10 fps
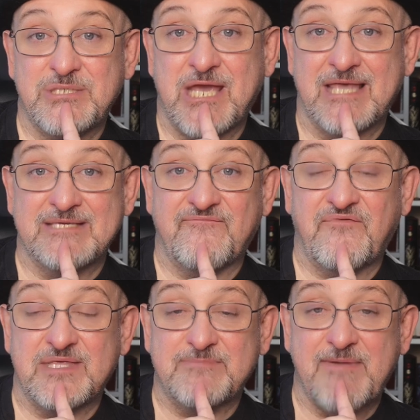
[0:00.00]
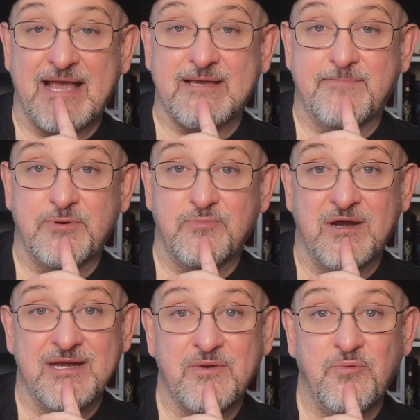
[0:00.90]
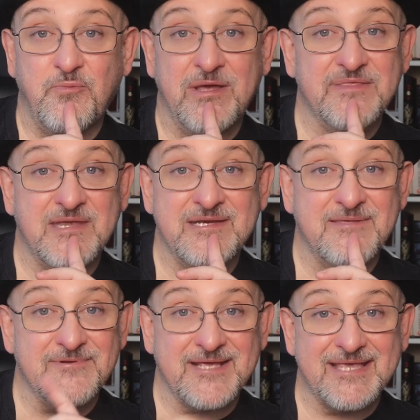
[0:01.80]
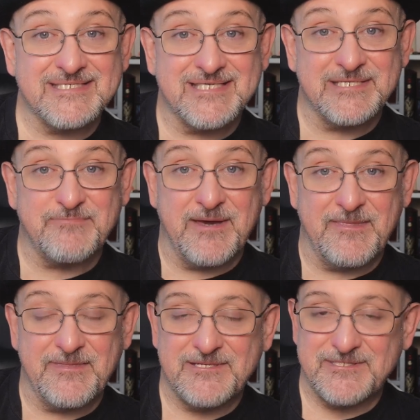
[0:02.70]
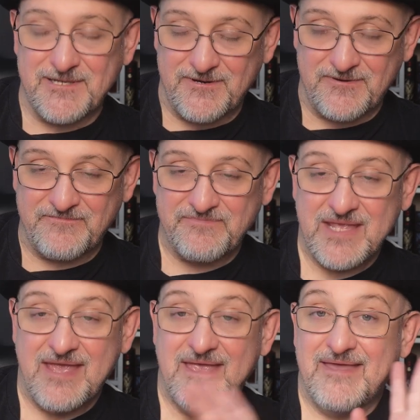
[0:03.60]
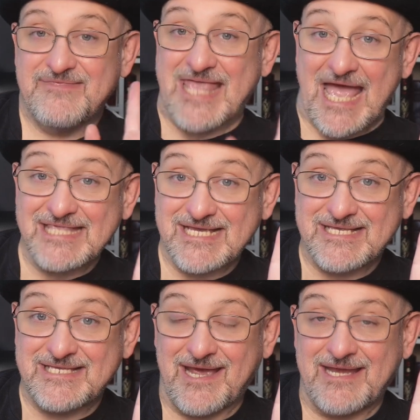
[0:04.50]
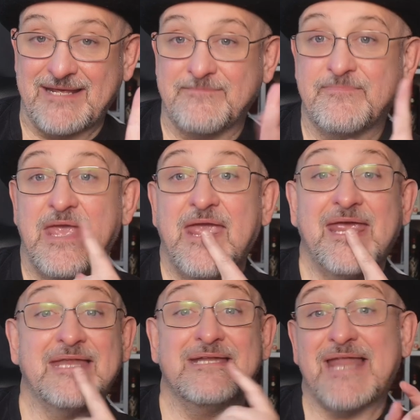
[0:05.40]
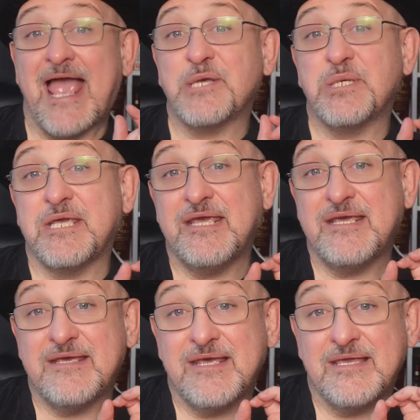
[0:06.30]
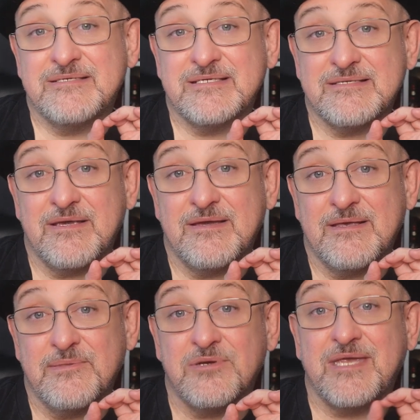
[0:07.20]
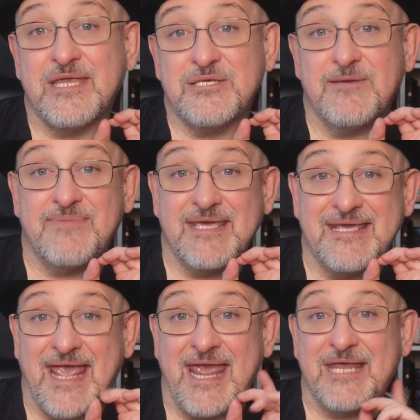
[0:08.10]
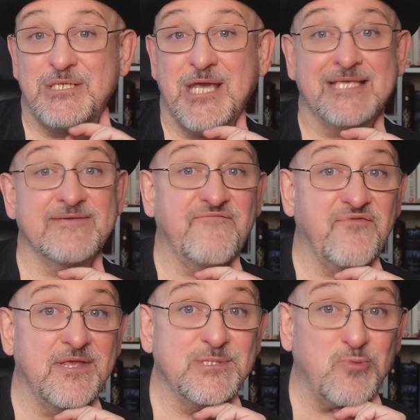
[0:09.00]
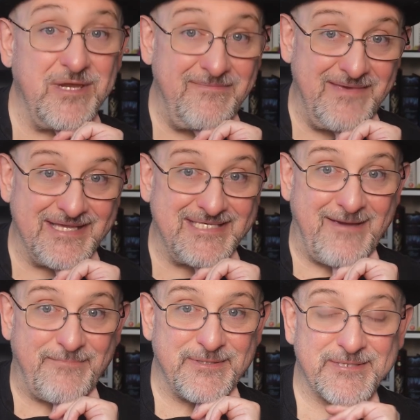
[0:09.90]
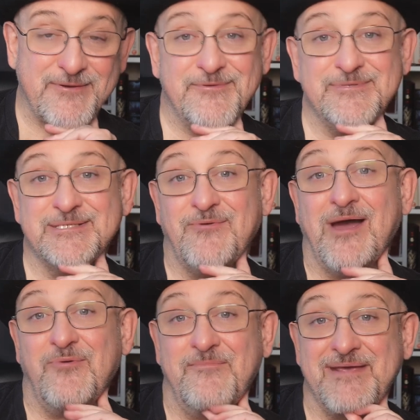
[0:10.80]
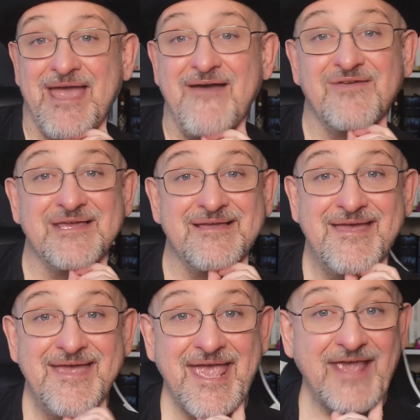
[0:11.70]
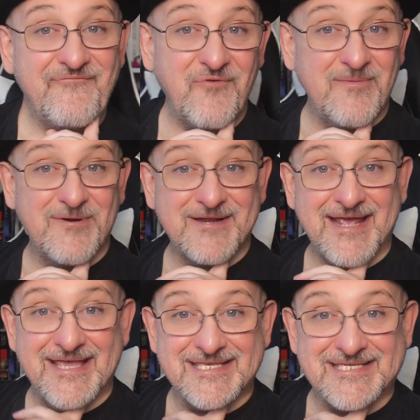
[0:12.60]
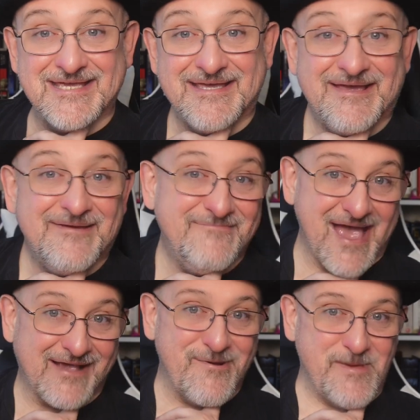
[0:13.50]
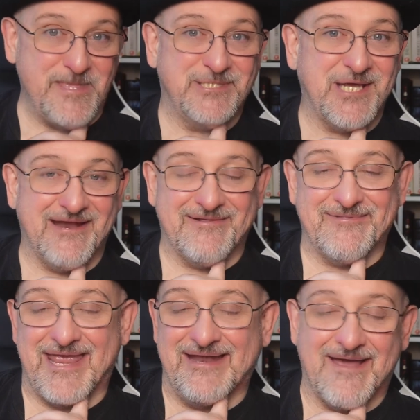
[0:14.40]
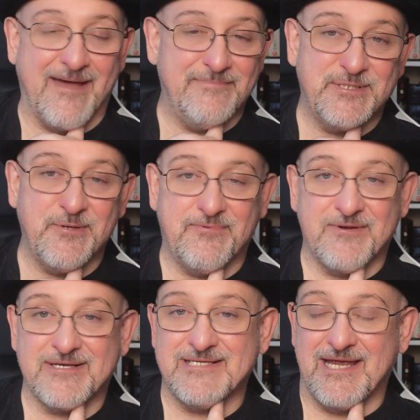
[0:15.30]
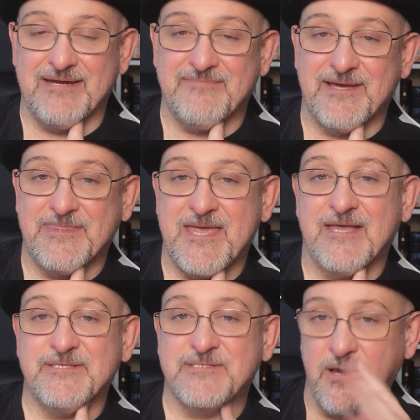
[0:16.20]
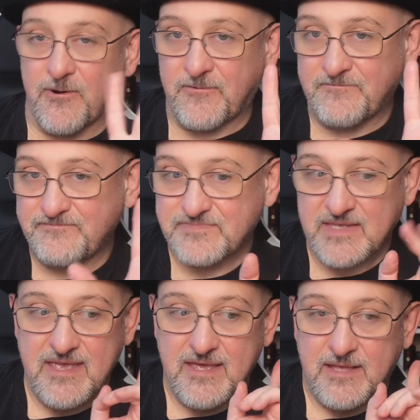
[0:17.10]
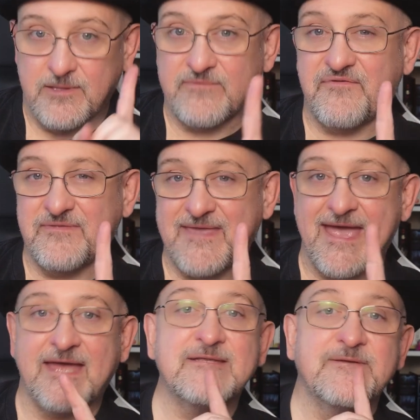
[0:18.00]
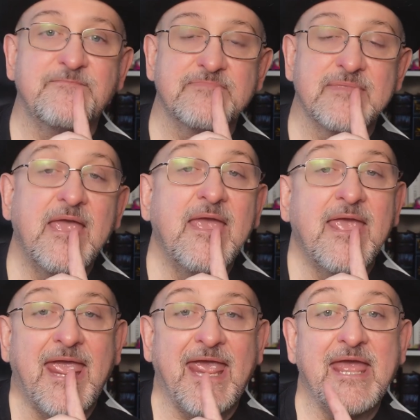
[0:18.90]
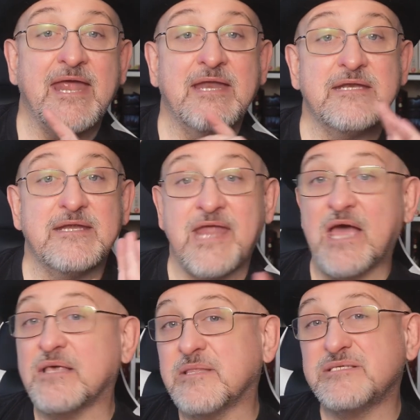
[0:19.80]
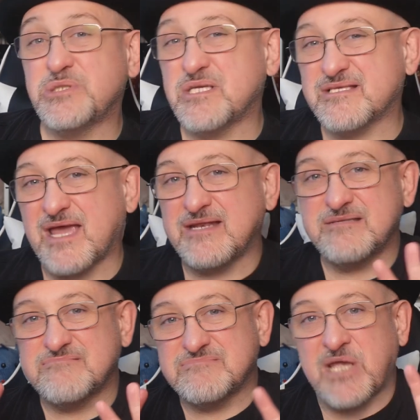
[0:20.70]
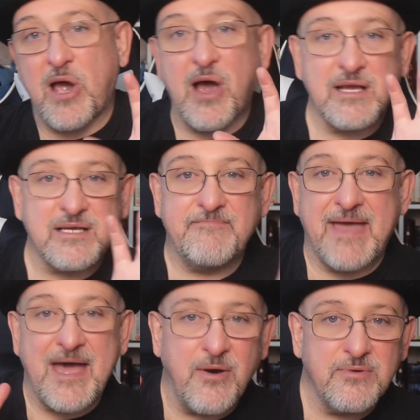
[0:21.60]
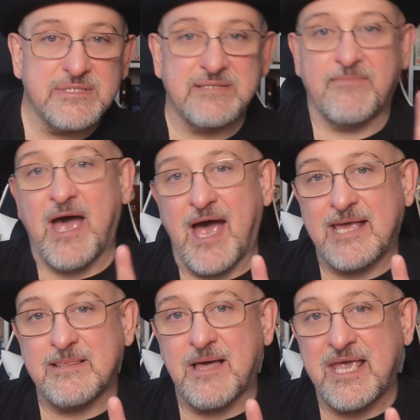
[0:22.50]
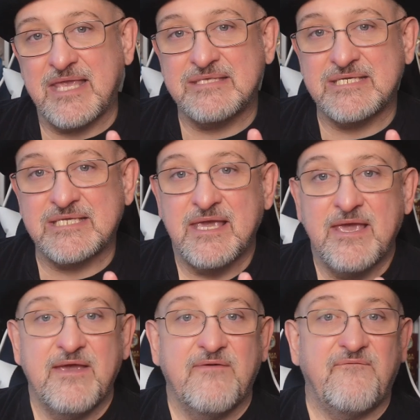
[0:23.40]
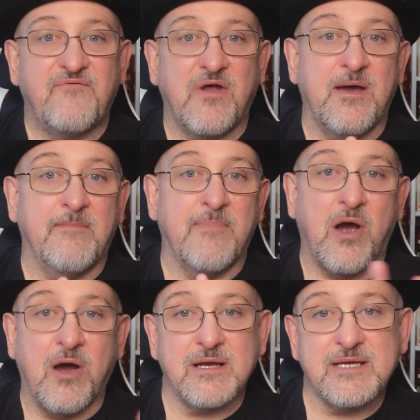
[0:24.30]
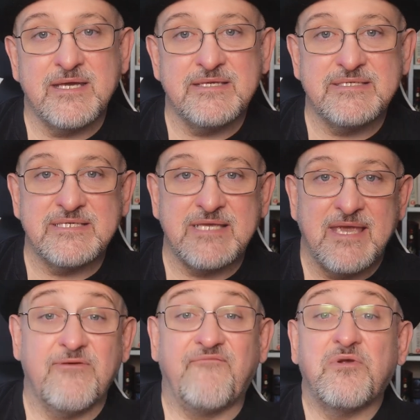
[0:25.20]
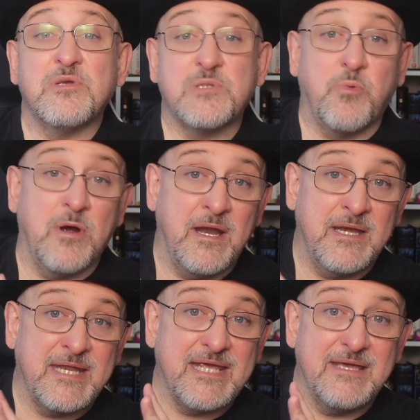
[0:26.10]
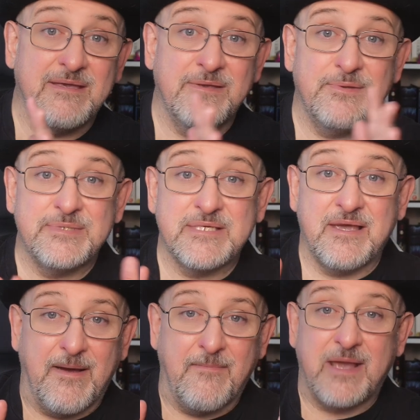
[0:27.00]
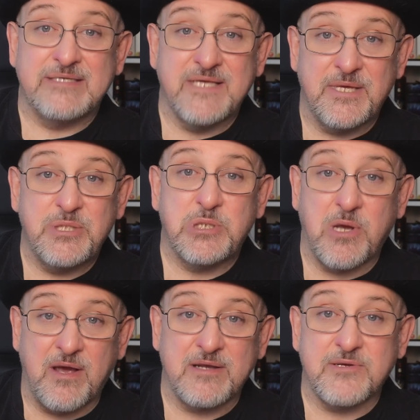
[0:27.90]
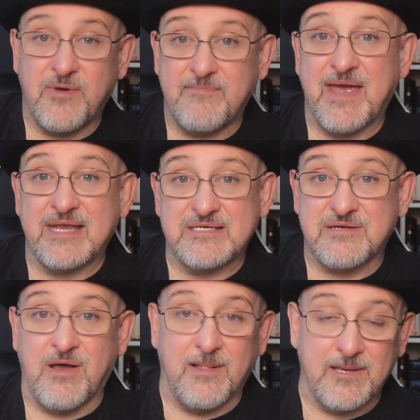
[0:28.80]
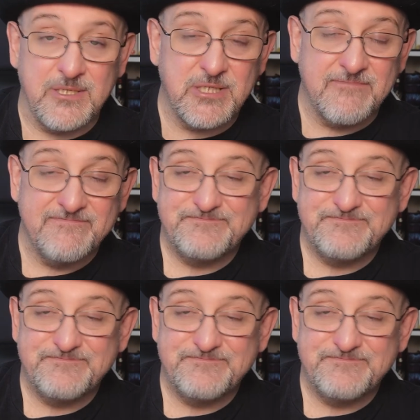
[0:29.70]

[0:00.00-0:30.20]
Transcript: Chaz and Friends back up and running with another guest this month. So, that's exciting. And it actually is looking to be a Chaz and Friends remix episode. So I will be having a former guest back on the channel, and I'm super excited about that. So, look for that. And now let's just kind of talk about some highlights from August. The first one is my son John going back to college.